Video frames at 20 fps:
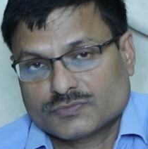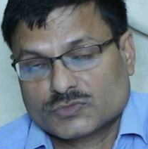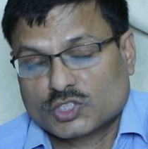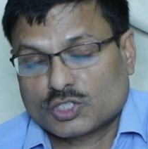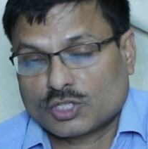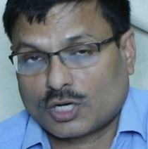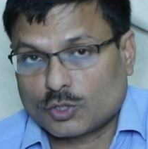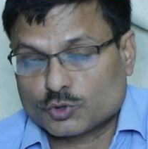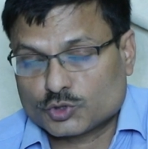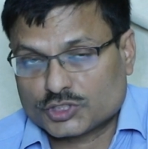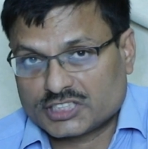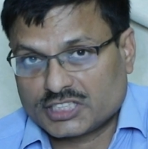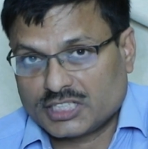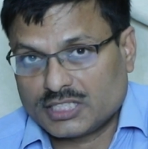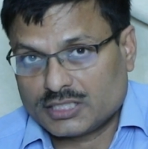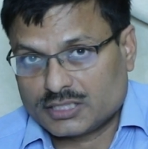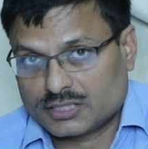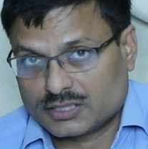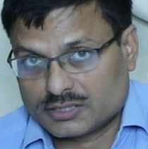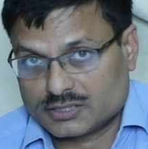Crouch
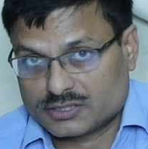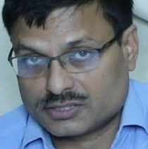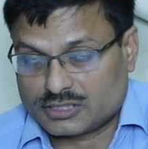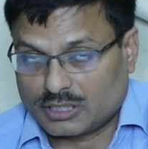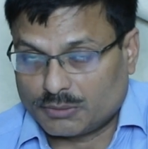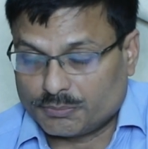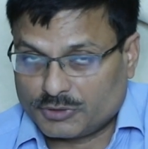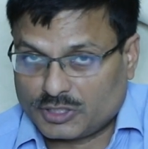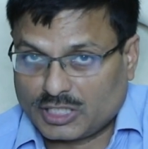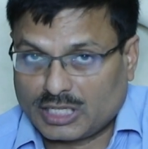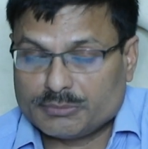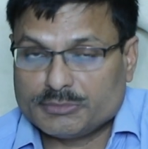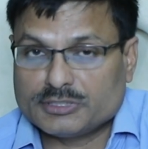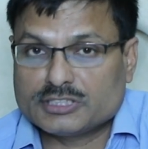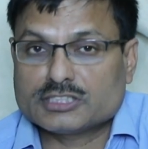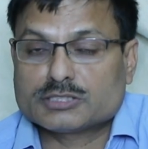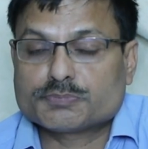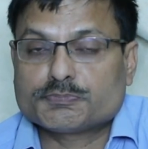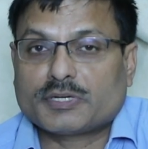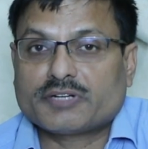gait, sometimes
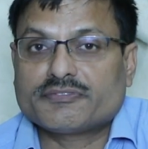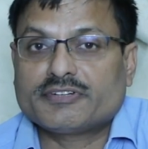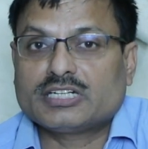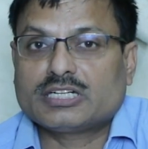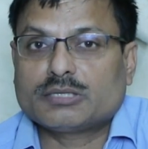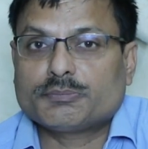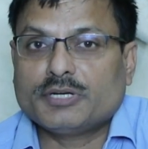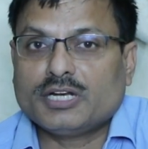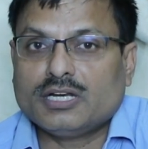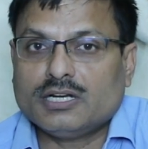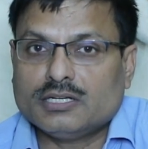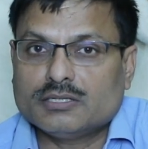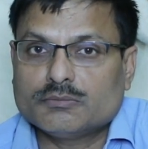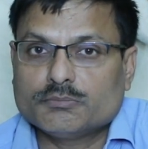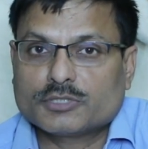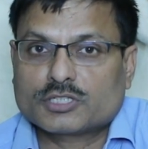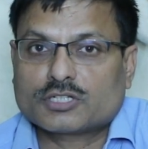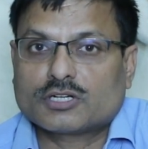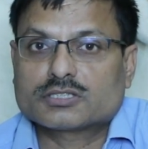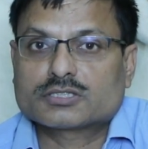it is preventable
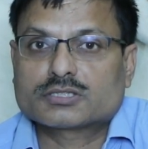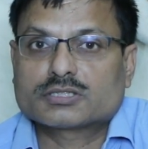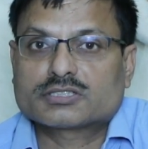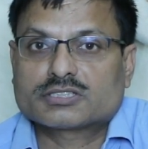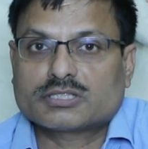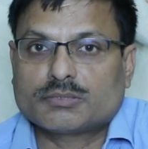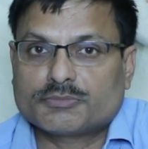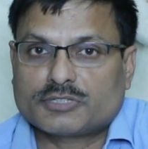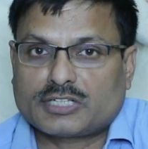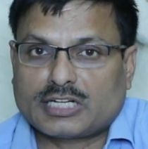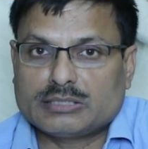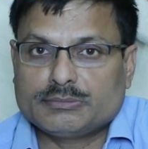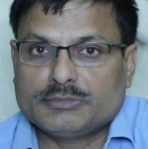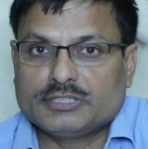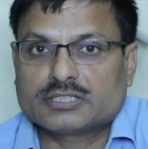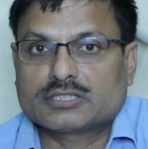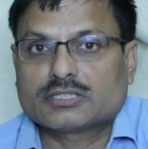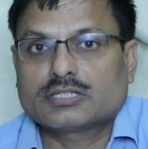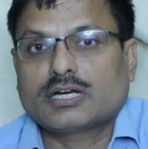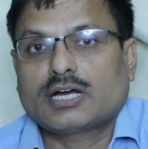because sometimes
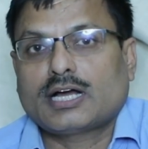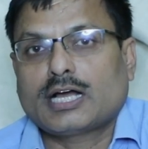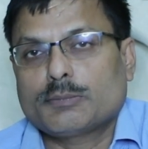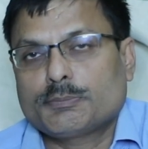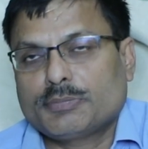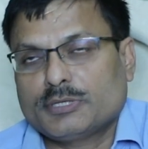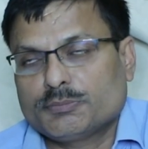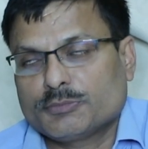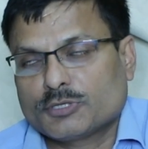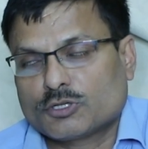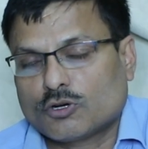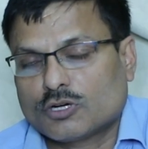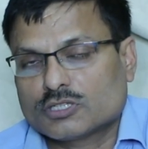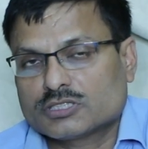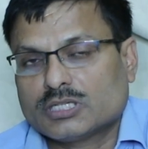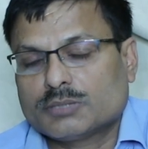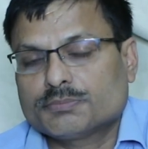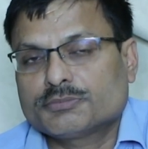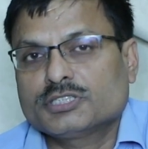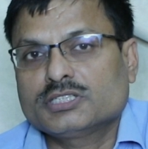it happens
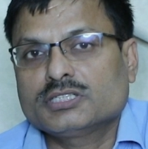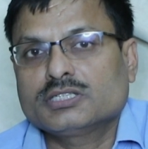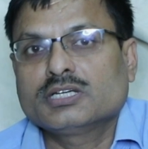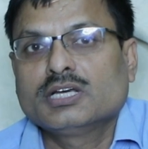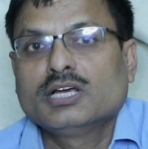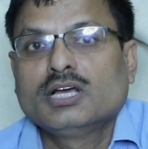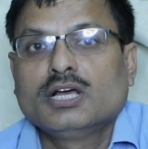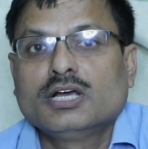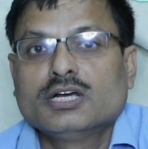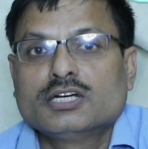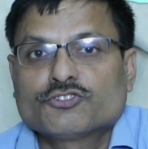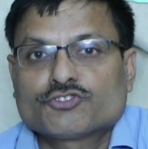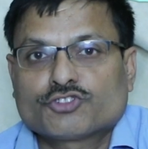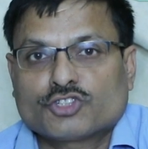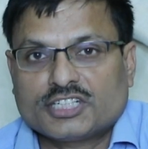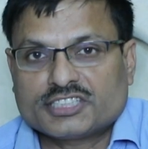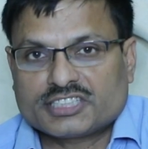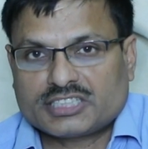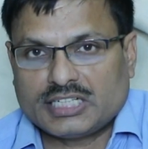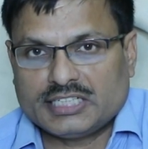because of the
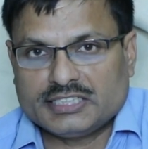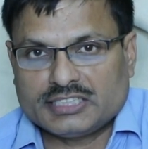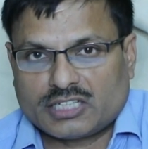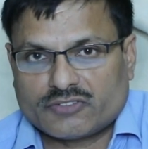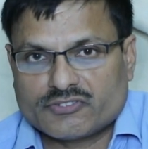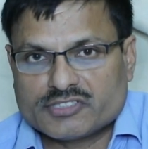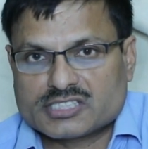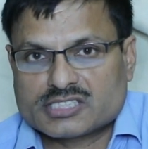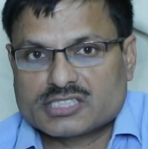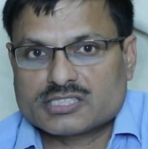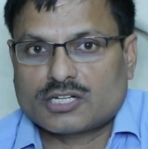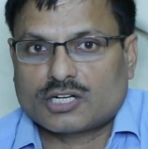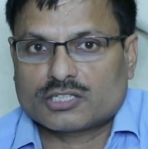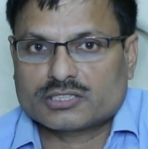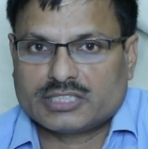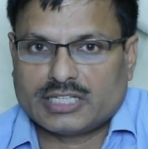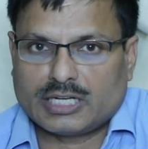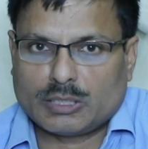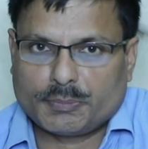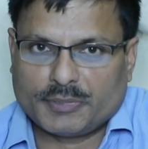surgical intervention
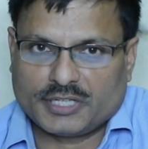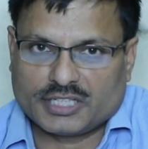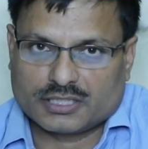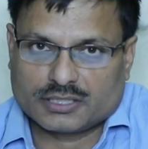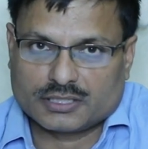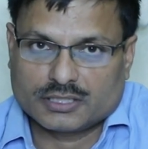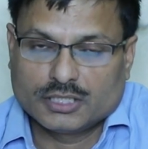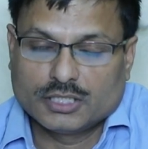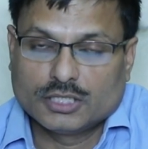or therapy.